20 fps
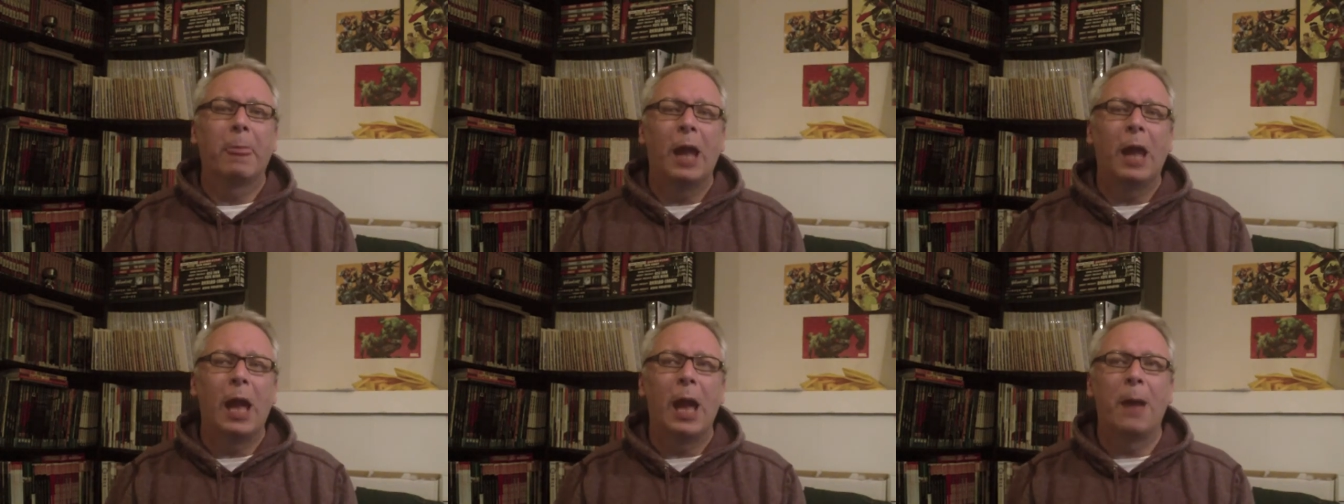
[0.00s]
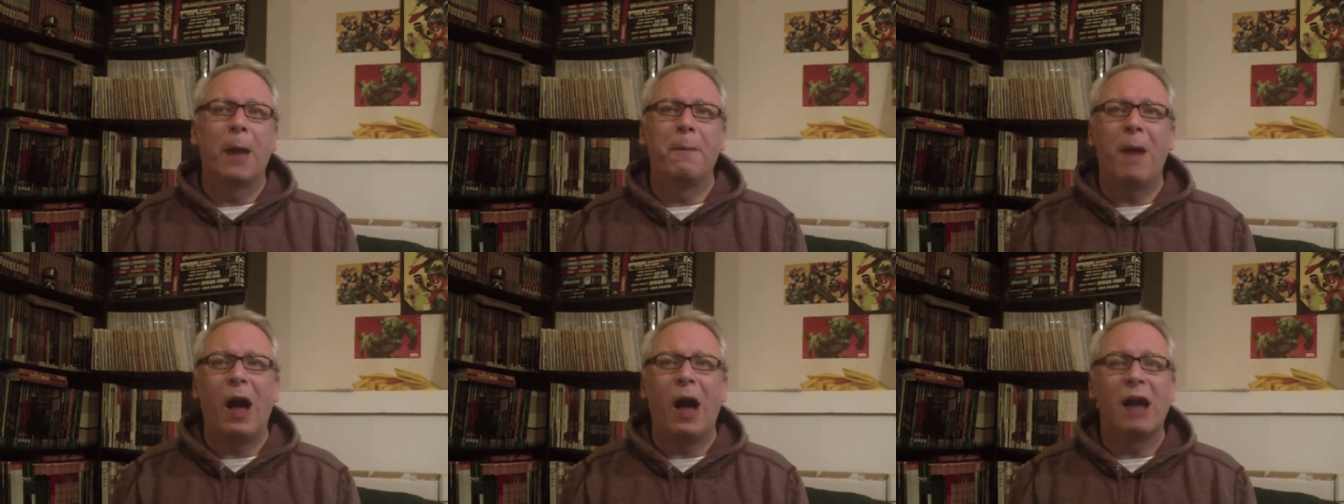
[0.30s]

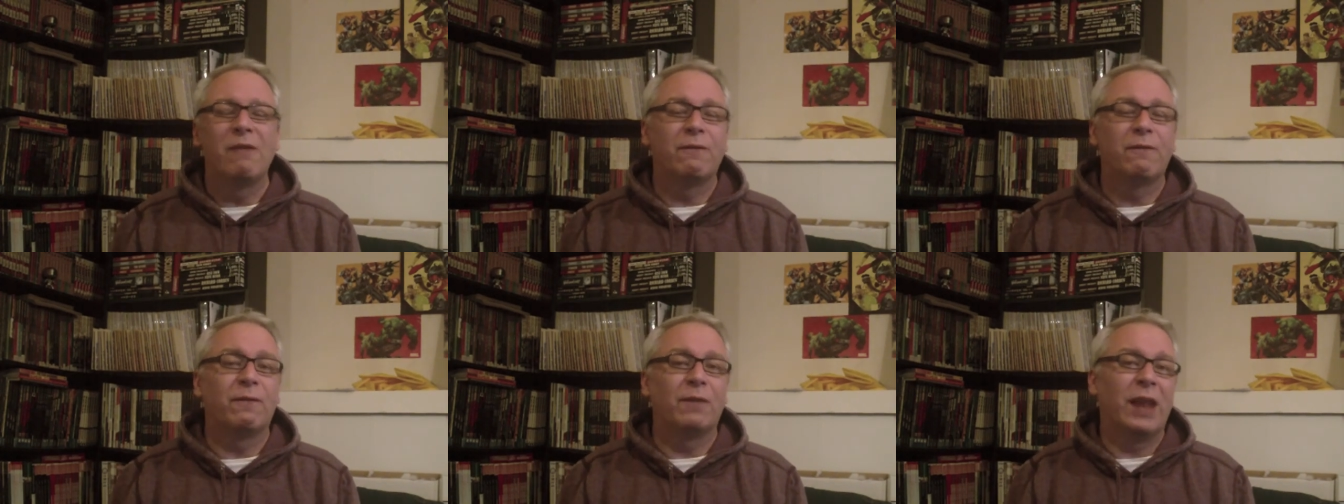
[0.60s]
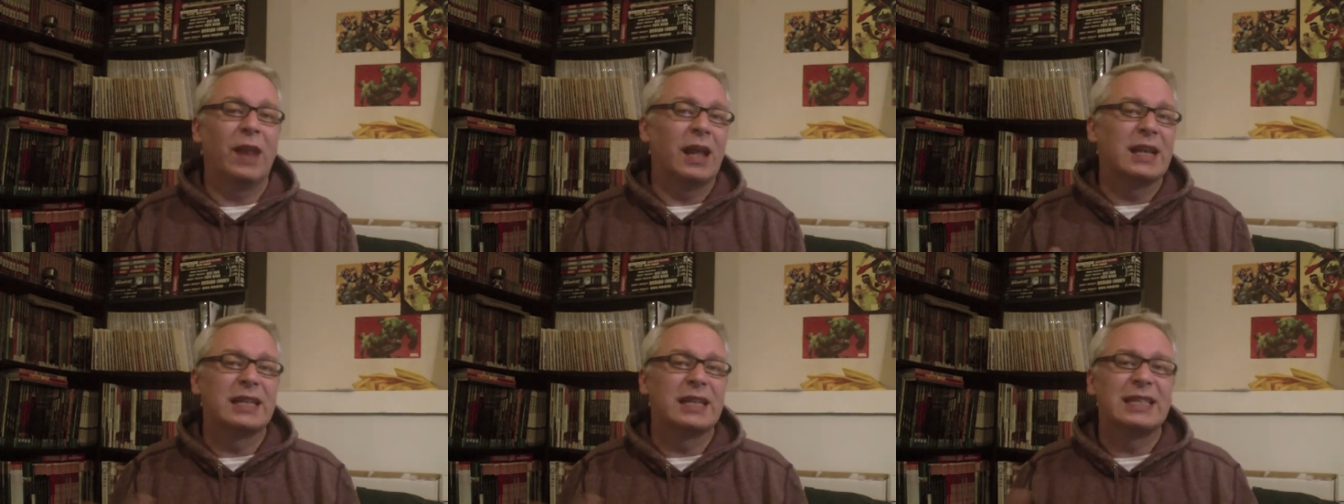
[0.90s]
Um, I've,
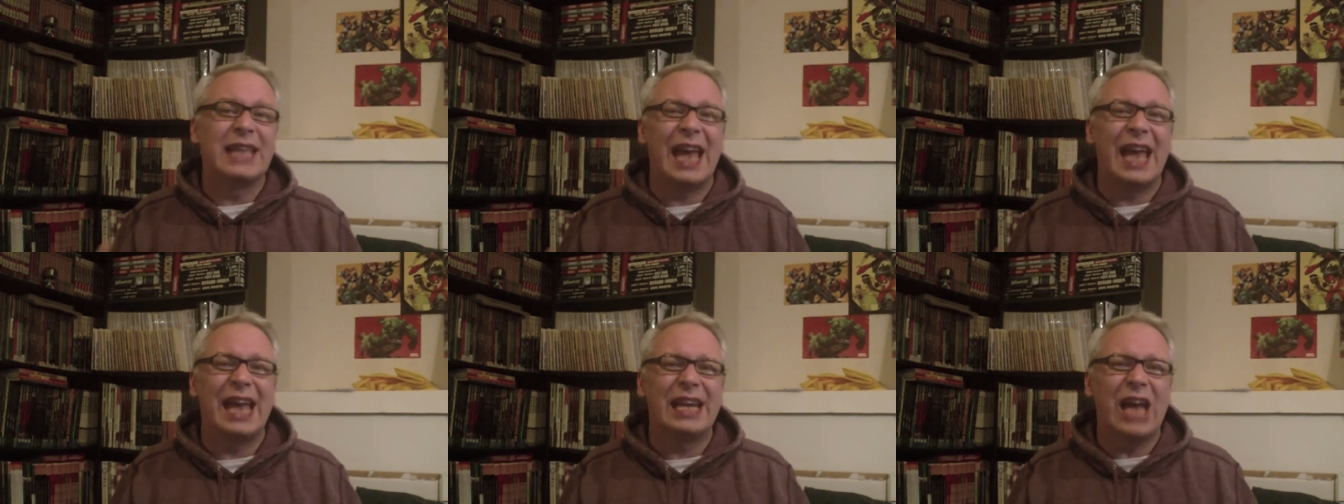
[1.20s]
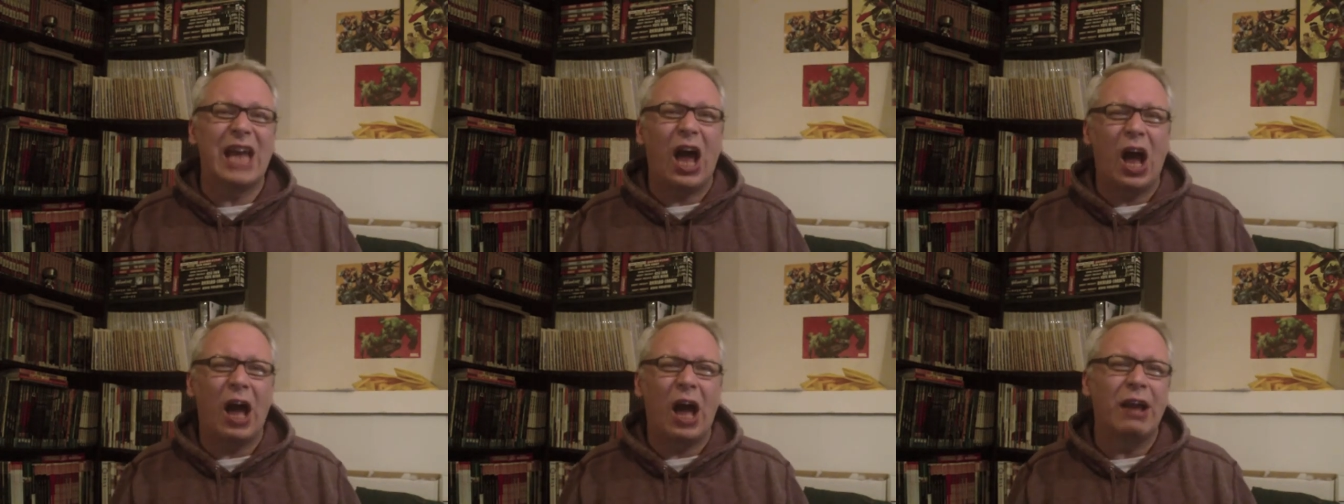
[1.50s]
like I
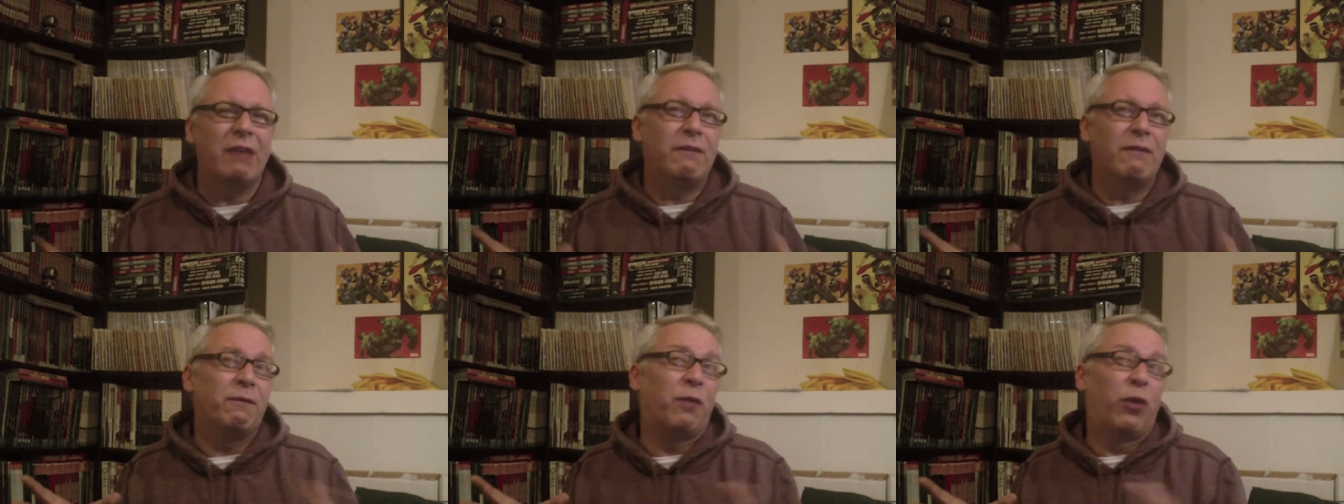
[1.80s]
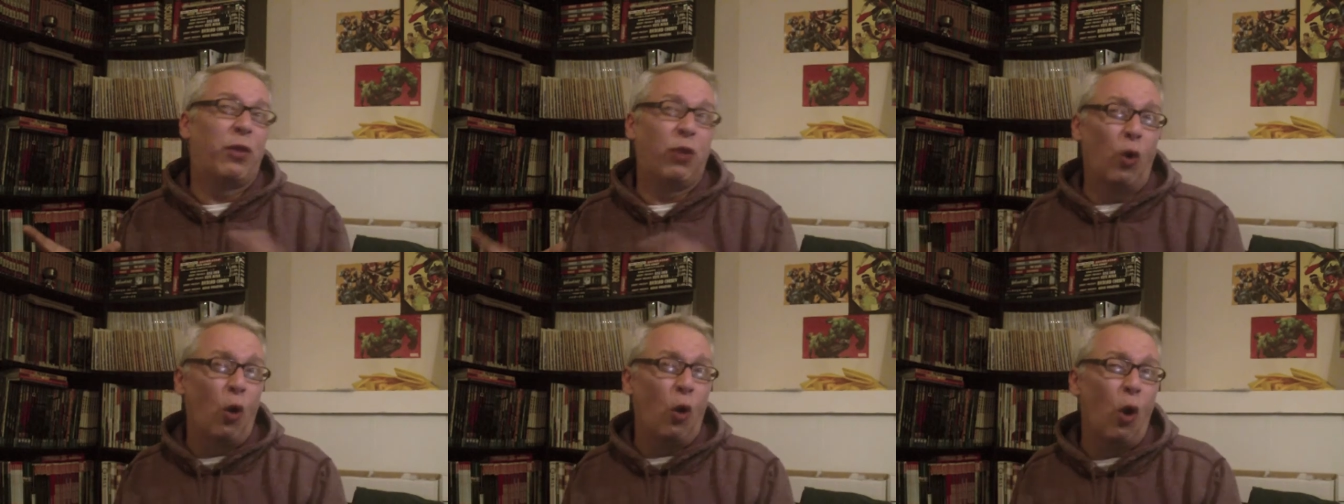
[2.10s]
said, I
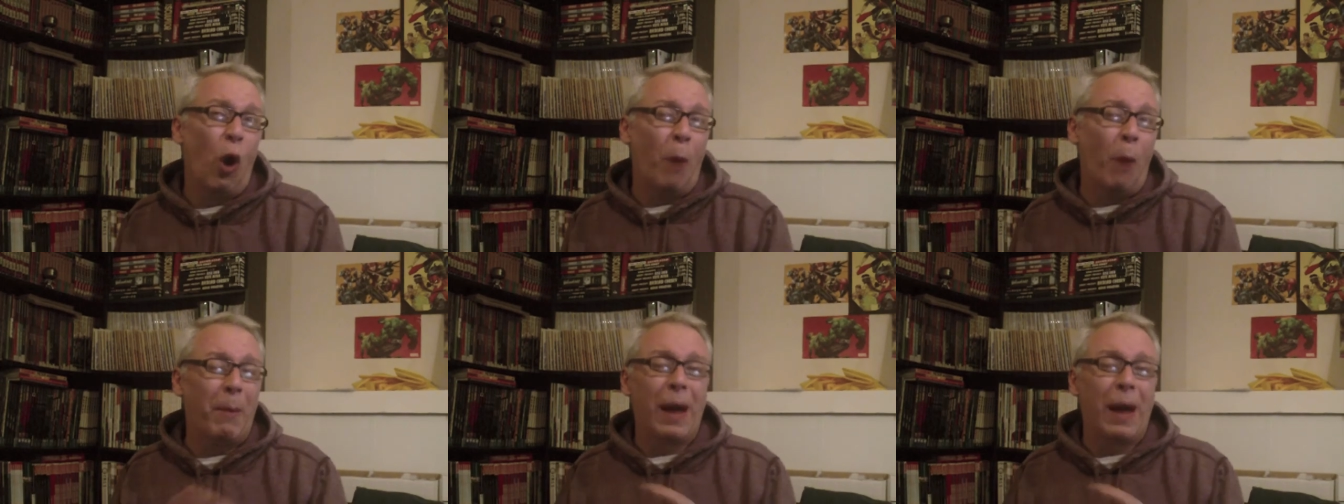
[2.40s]
thought